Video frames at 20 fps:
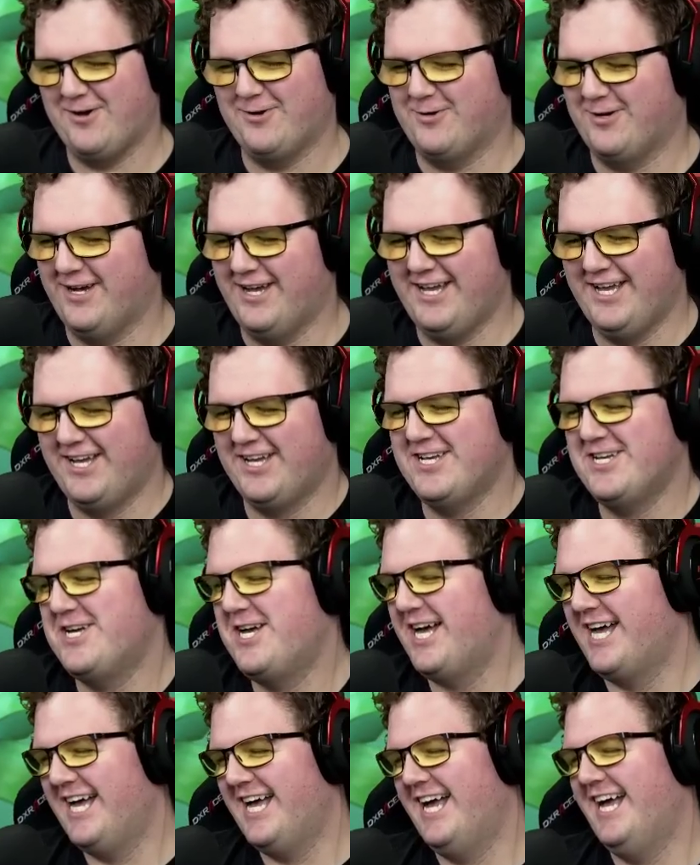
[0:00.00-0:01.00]
You
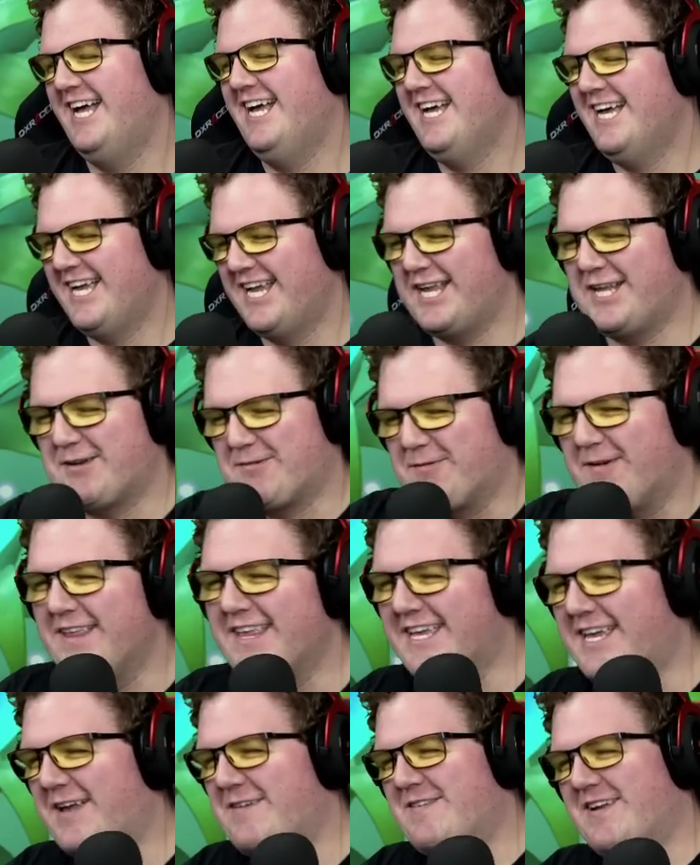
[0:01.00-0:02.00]
didn't
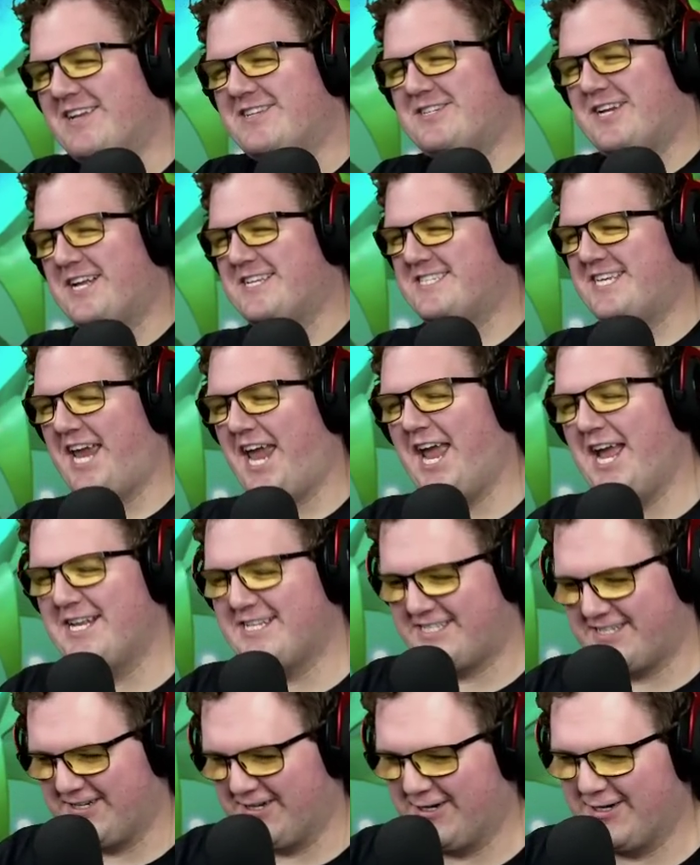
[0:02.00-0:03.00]
really give me a chance to
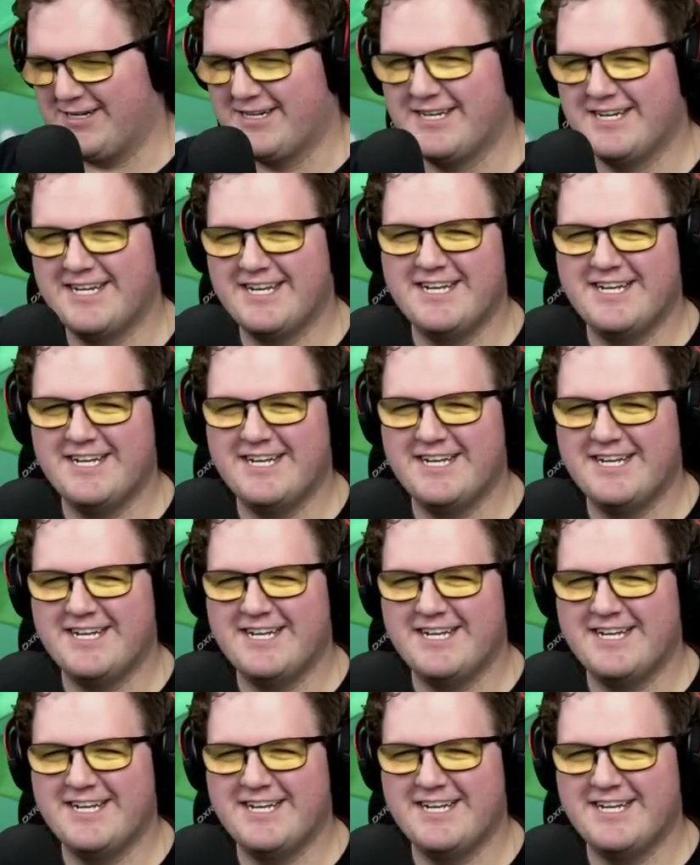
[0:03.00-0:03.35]
answer.